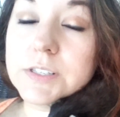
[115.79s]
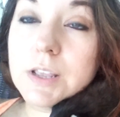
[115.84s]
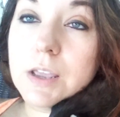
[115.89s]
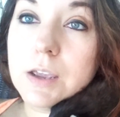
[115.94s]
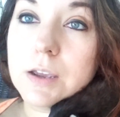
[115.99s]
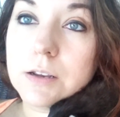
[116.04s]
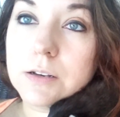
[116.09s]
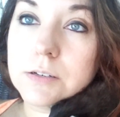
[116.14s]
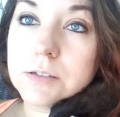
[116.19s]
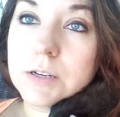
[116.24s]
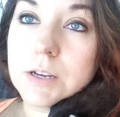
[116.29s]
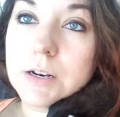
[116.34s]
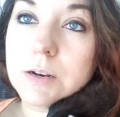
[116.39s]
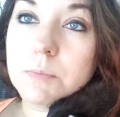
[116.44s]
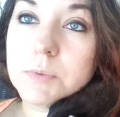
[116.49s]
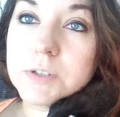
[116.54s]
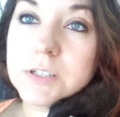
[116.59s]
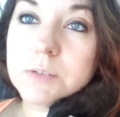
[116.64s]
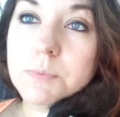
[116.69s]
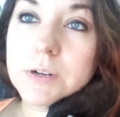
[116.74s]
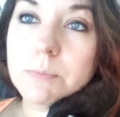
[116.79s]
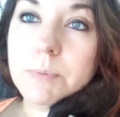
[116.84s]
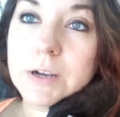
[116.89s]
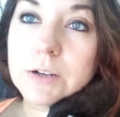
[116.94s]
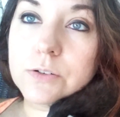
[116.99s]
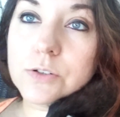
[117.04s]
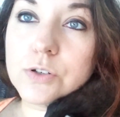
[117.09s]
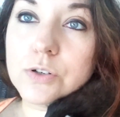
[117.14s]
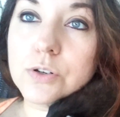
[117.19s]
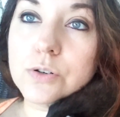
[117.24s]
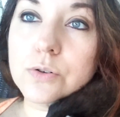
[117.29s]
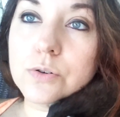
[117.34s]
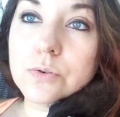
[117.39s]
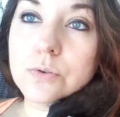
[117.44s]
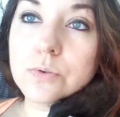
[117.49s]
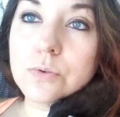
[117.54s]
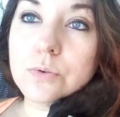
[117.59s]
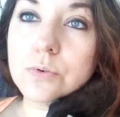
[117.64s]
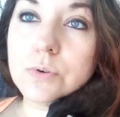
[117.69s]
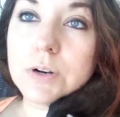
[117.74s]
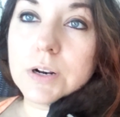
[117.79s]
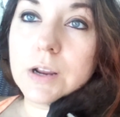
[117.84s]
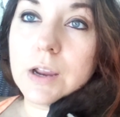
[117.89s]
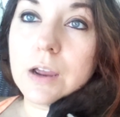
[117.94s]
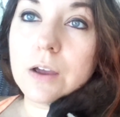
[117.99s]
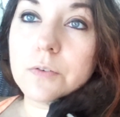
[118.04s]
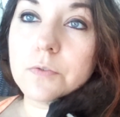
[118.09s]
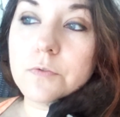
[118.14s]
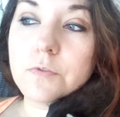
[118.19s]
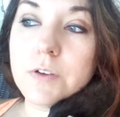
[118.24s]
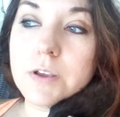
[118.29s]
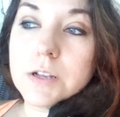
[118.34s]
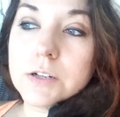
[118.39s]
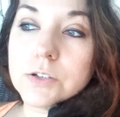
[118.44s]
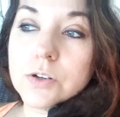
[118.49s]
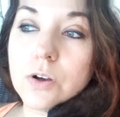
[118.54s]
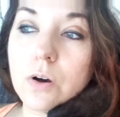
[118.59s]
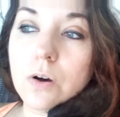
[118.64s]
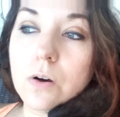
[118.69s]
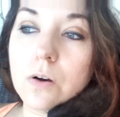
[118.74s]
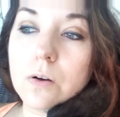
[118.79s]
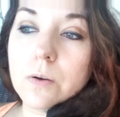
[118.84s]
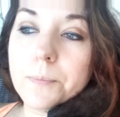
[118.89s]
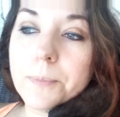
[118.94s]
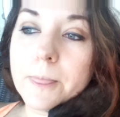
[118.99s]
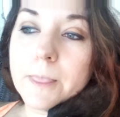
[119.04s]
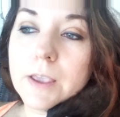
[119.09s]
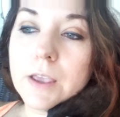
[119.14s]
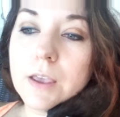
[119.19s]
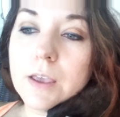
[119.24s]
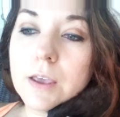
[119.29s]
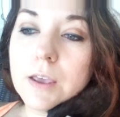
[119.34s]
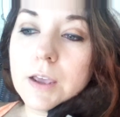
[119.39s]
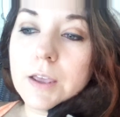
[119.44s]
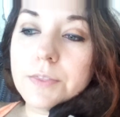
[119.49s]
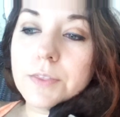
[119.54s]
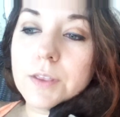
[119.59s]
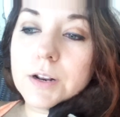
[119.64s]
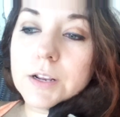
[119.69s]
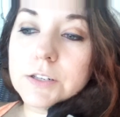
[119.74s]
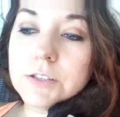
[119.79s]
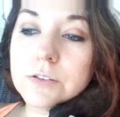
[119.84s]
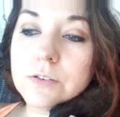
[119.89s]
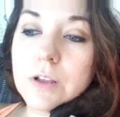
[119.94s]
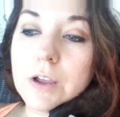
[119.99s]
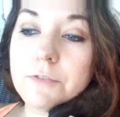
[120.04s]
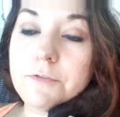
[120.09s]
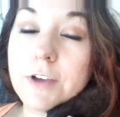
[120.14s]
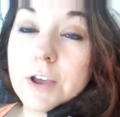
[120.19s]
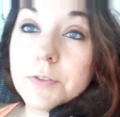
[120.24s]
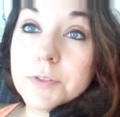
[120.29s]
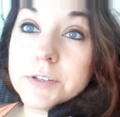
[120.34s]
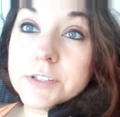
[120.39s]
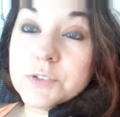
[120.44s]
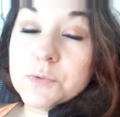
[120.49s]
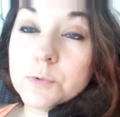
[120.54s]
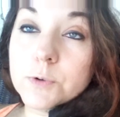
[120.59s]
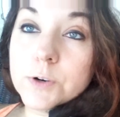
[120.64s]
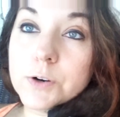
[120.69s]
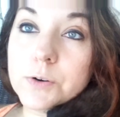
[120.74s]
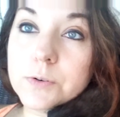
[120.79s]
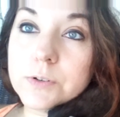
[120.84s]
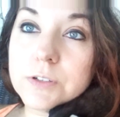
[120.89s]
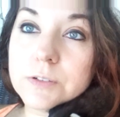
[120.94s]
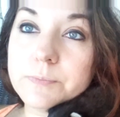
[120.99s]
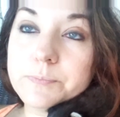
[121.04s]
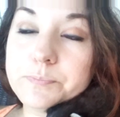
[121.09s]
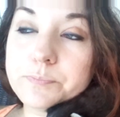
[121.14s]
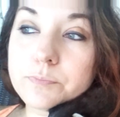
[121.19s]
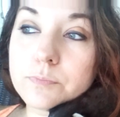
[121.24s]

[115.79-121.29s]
sand, and it must have been about two and a half feet tall. And then I, I found this root